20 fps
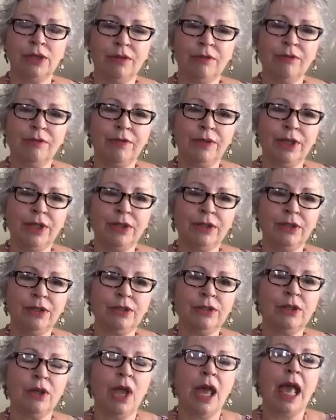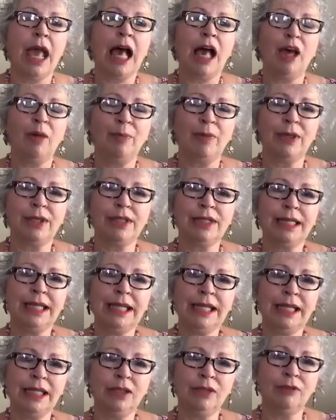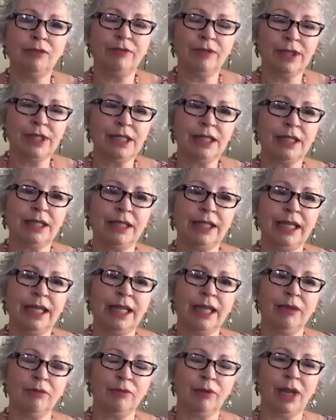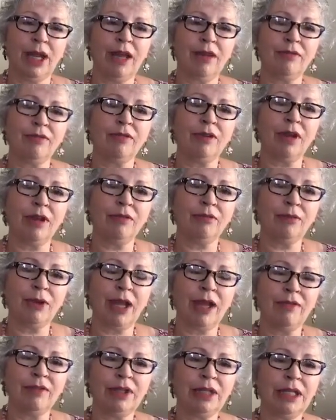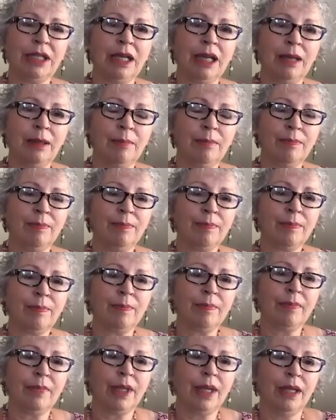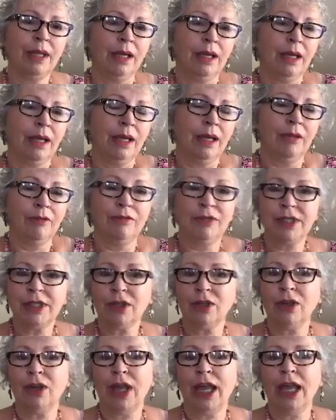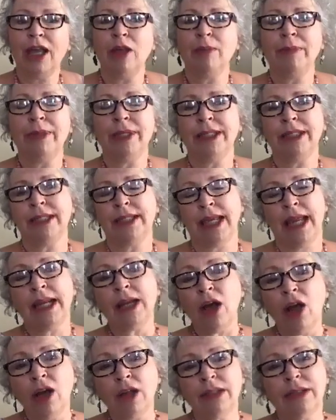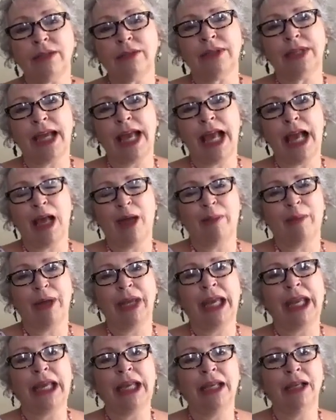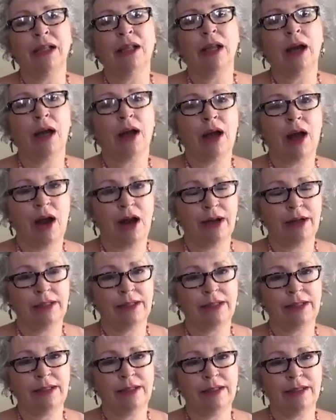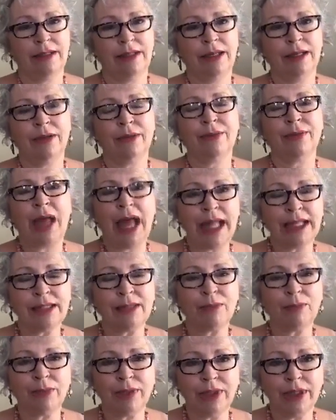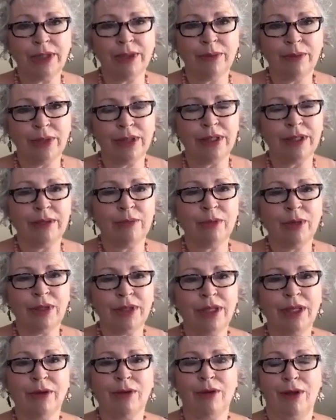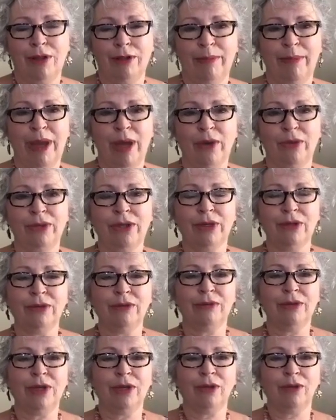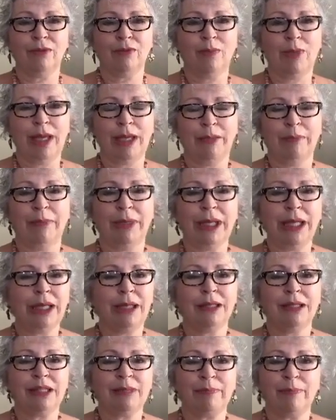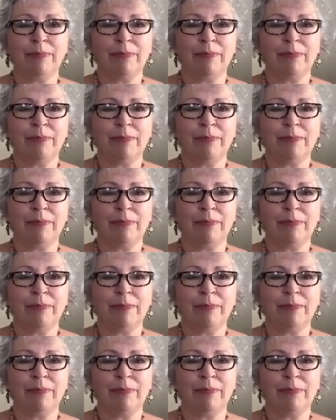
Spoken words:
fields, help us heal physically if we have any physical ailments, and also to help heal our hearts. You know, that's really what they're all about. They're like big,